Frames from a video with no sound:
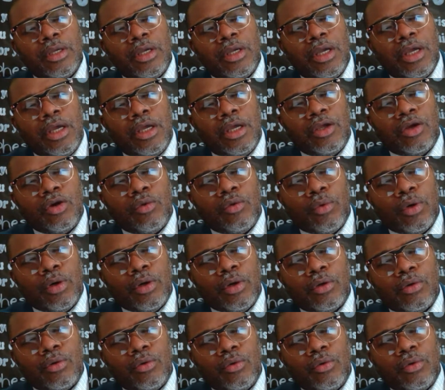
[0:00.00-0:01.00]
in your
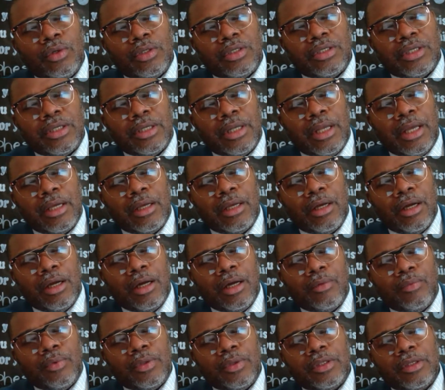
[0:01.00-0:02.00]
word on tonight,
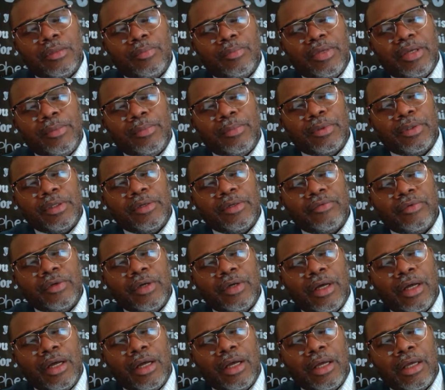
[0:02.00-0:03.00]
God, with the people of
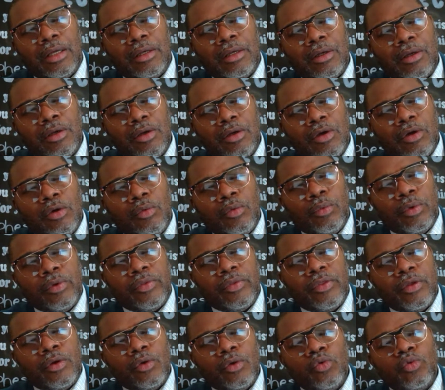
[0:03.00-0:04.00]
God,
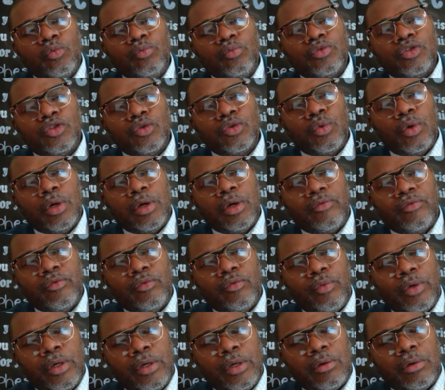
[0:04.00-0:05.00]
with whomsoever
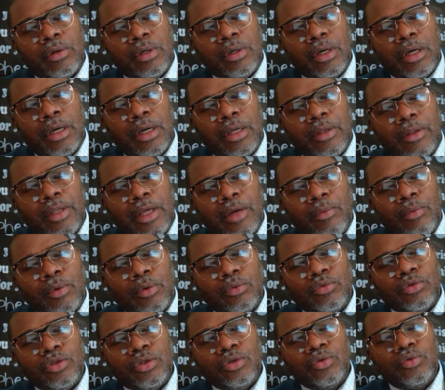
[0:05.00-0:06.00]
will, God, that will
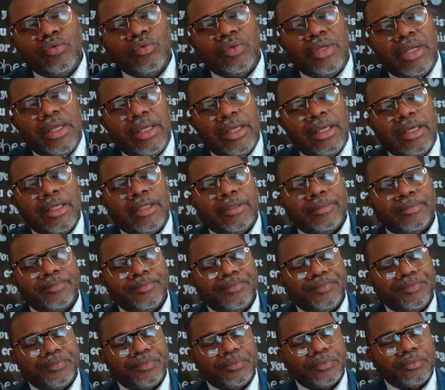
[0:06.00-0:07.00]
tune in.
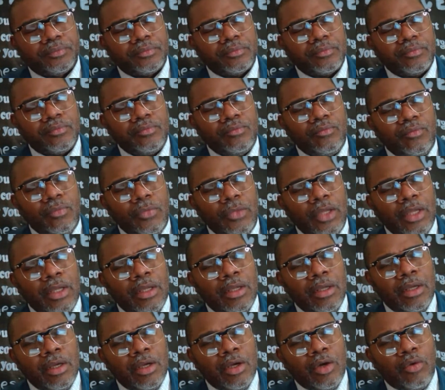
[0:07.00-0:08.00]

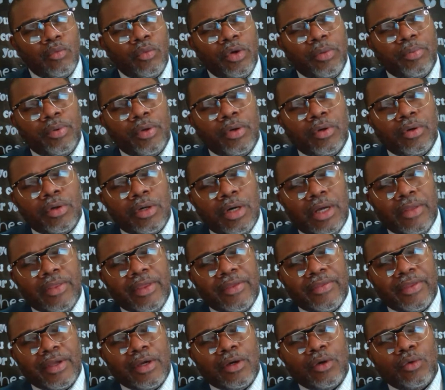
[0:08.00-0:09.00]
We pray, oh God,
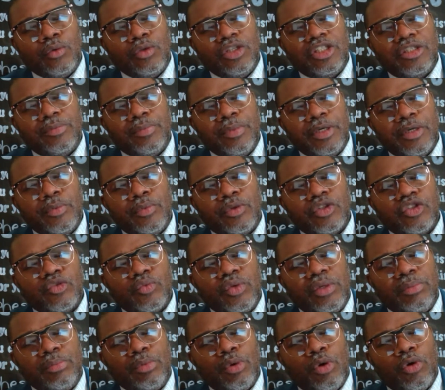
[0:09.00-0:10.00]
that the Holy Spirit will
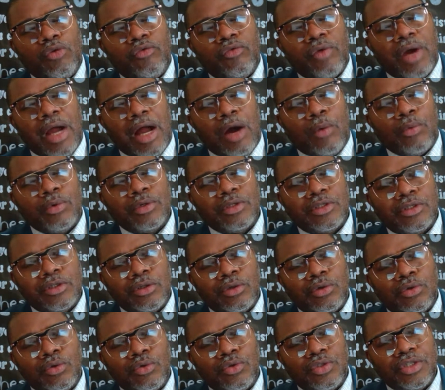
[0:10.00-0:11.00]
sweep over our
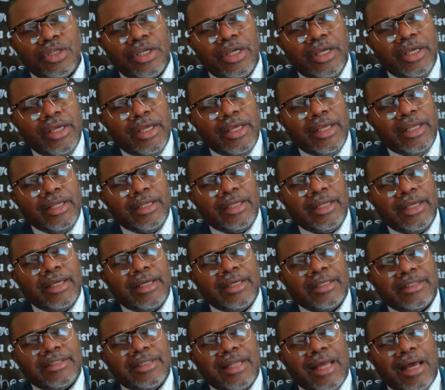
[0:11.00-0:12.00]
souls. Take
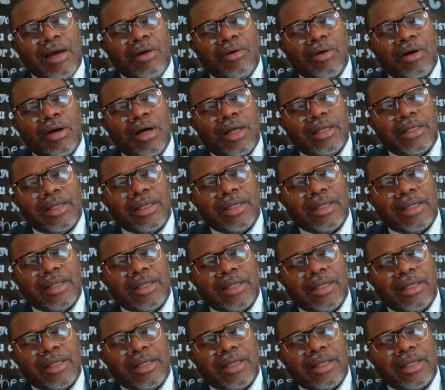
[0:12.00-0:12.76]
us now, God, to